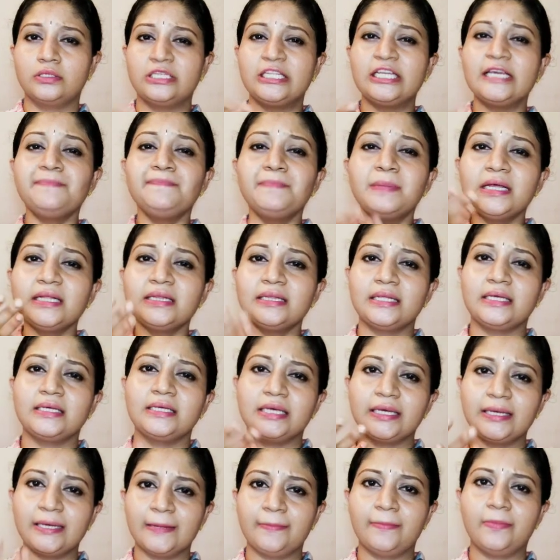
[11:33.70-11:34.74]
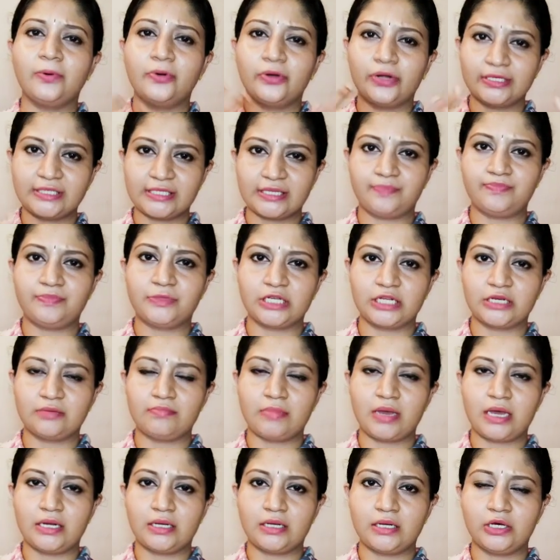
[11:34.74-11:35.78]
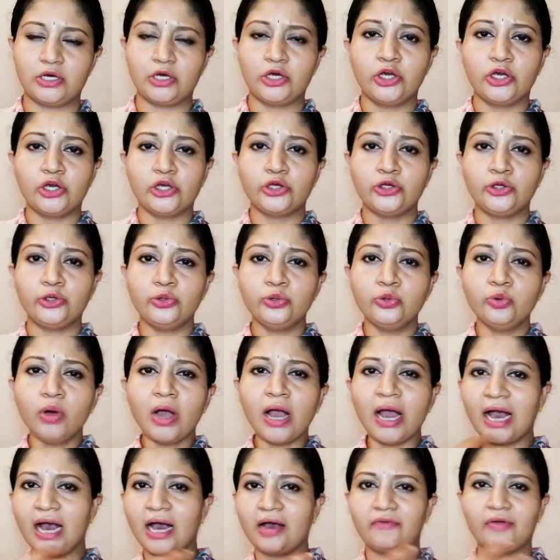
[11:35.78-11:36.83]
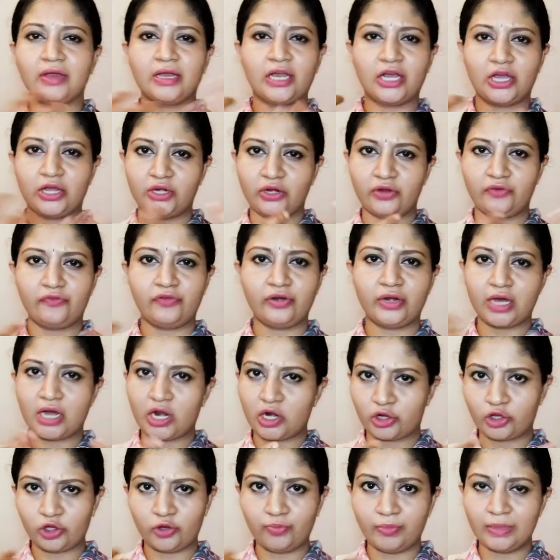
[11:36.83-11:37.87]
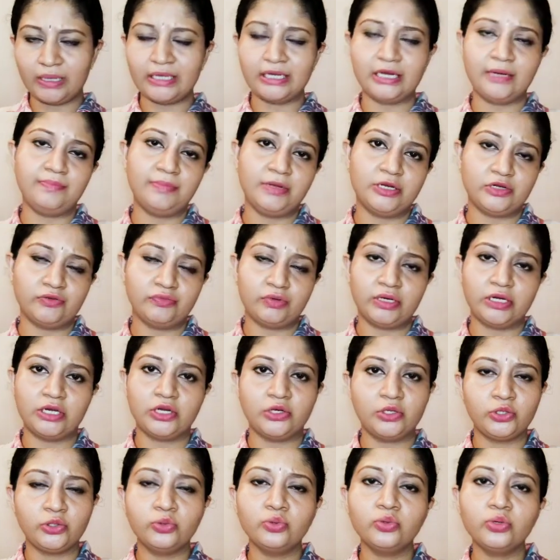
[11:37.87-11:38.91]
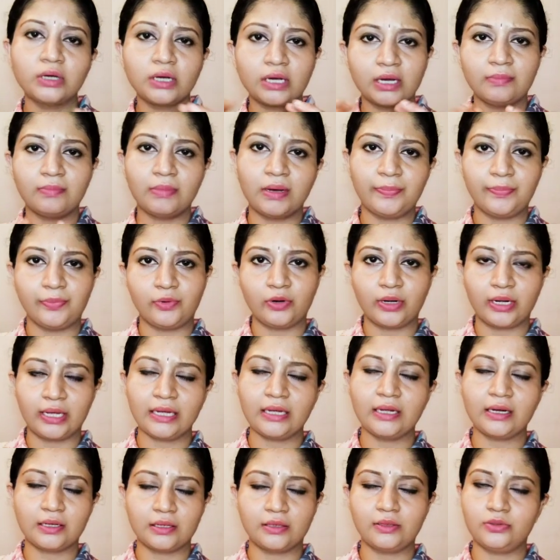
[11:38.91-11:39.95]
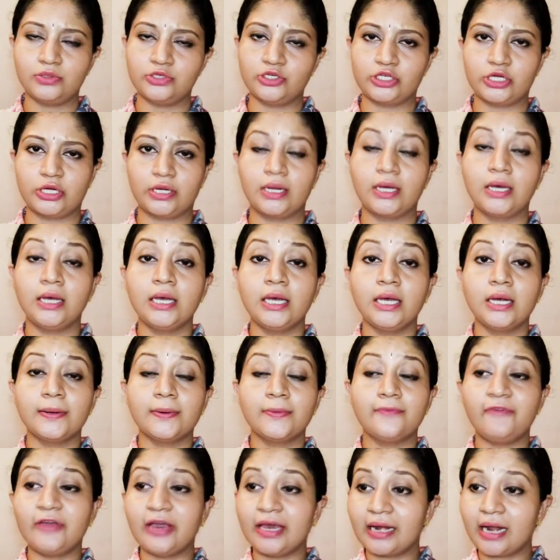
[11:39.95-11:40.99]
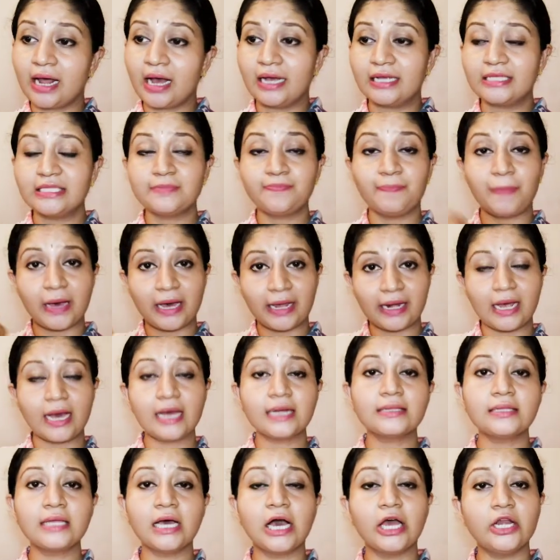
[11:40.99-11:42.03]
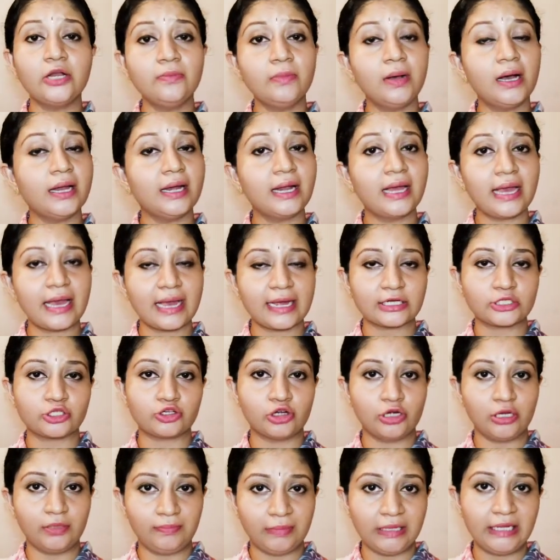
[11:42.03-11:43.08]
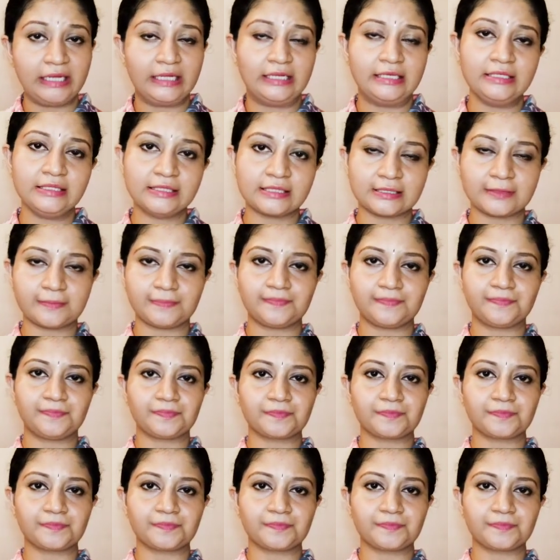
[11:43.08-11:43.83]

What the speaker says: deeply thinking about a subject matter. You have a kind of an argument in between and you come upon a conclusion. Whereas Pararthanumana actually means,